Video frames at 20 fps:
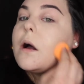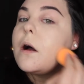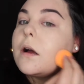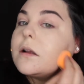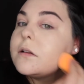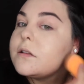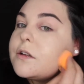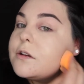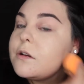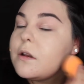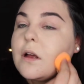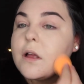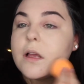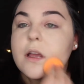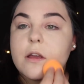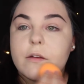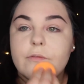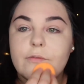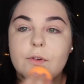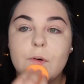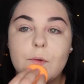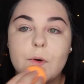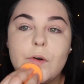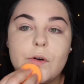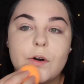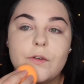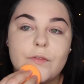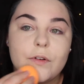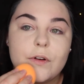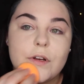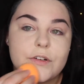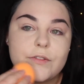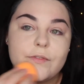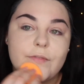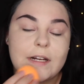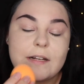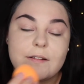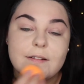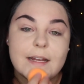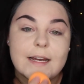I do like a full coverage
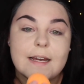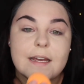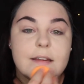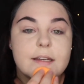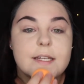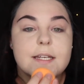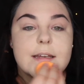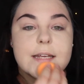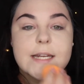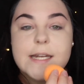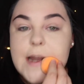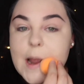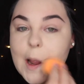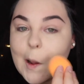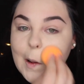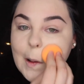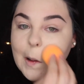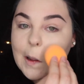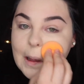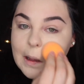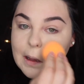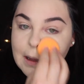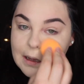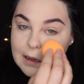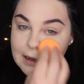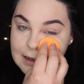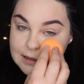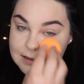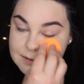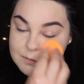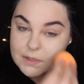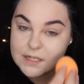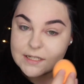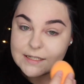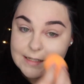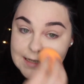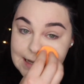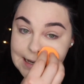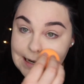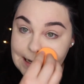foundation as my
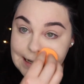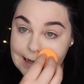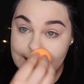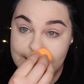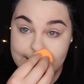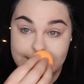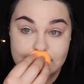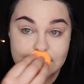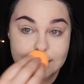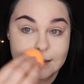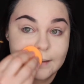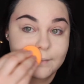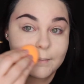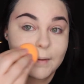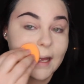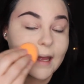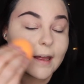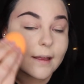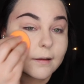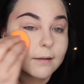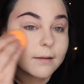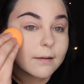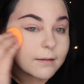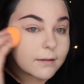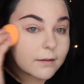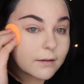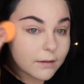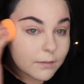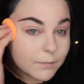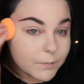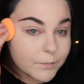skin isn't the best.